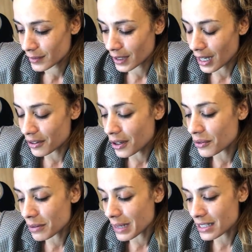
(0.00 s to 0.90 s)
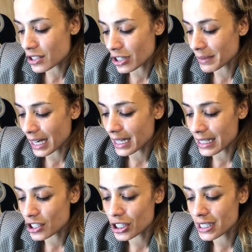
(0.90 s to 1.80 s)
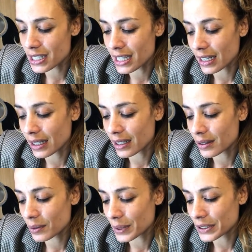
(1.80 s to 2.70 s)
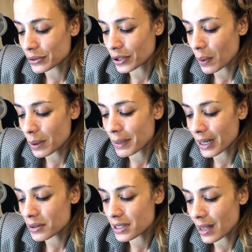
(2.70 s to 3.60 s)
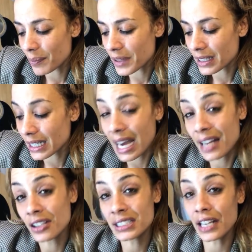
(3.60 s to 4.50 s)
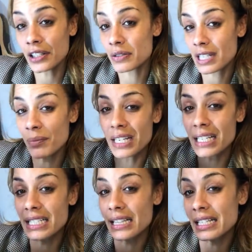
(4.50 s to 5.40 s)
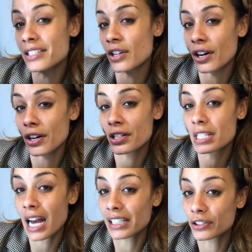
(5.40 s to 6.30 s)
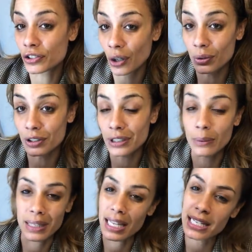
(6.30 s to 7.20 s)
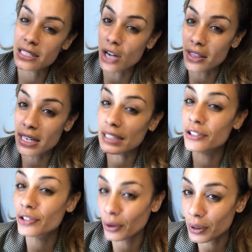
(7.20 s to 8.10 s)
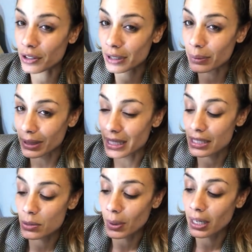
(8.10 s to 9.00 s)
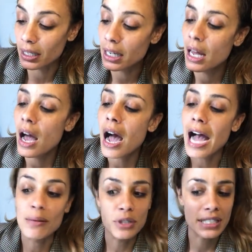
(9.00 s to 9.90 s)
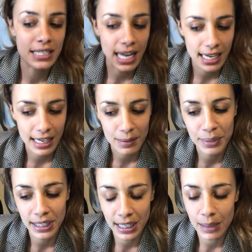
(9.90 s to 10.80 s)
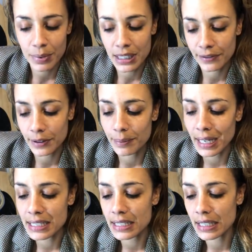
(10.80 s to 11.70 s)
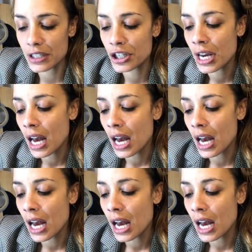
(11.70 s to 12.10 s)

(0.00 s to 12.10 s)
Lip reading: I don't know, the message I'm getting is just that when you go about something like that, and I'll tell you, some things in these cards I don't agree with. And it's not that I don't agree with this one. I'm just saying I'm picking up a different message.